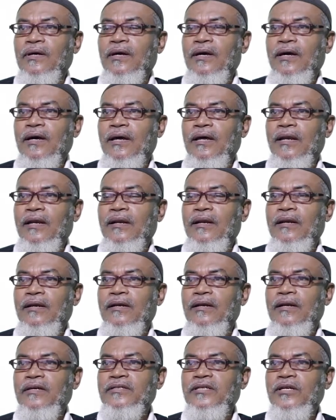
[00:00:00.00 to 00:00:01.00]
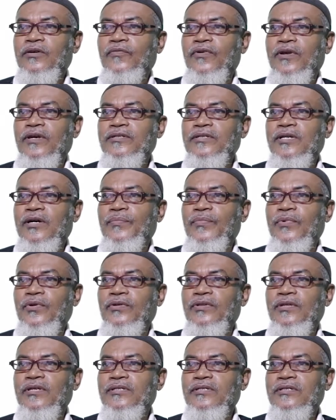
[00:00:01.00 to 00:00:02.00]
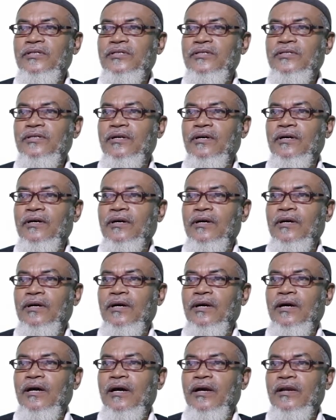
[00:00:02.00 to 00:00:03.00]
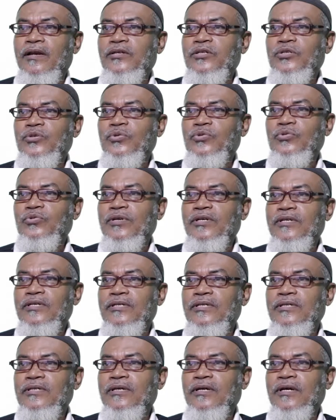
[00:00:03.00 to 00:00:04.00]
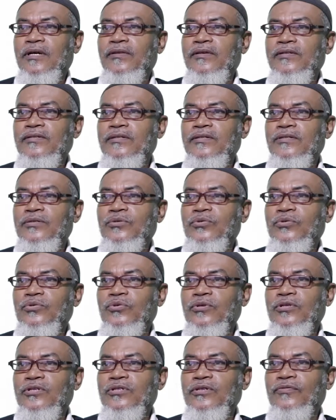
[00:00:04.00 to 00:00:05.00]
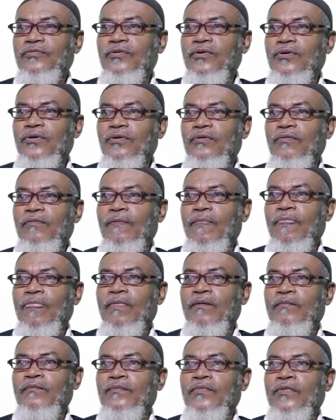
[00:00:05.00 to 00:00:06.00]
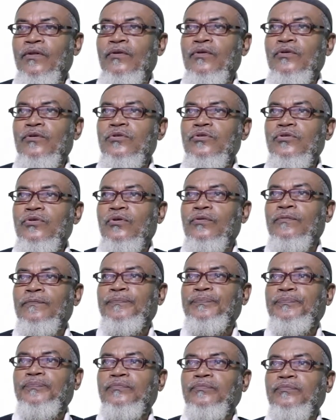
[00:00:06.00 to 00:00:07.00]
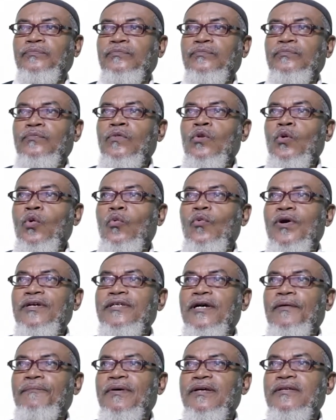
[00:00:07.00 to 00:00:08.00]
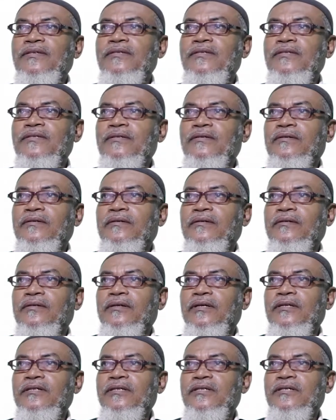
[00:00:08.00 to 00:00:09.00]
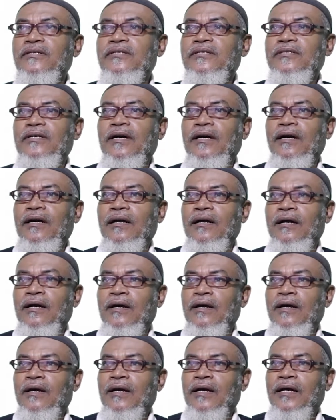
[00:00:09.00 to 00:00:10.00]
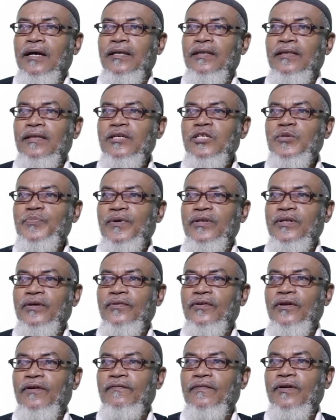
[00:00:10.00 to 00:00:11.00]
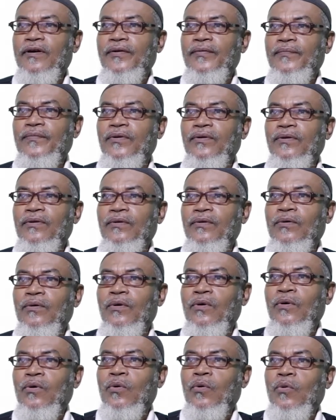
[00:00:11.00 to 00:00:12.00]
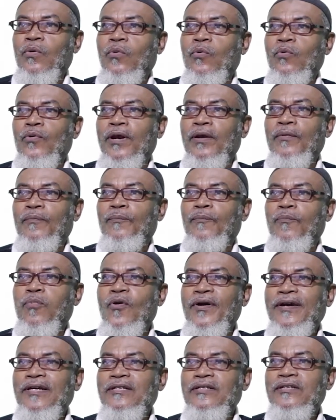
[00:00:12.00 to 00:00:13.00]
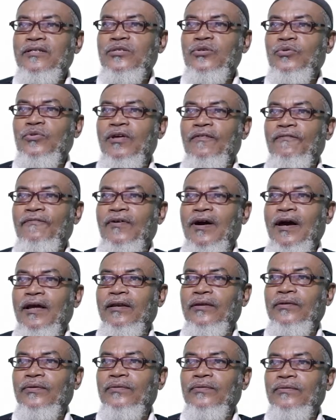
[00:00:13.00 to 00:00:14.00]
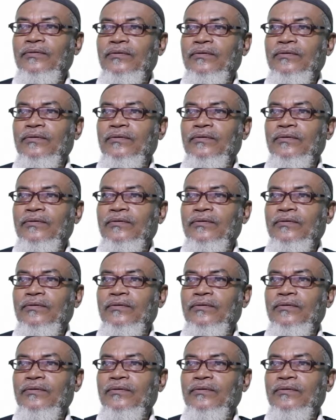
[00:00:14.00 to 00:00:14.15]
And let's take, for example, this is address 220 and this is 224. So what happens? It is this particular variable will point to the value,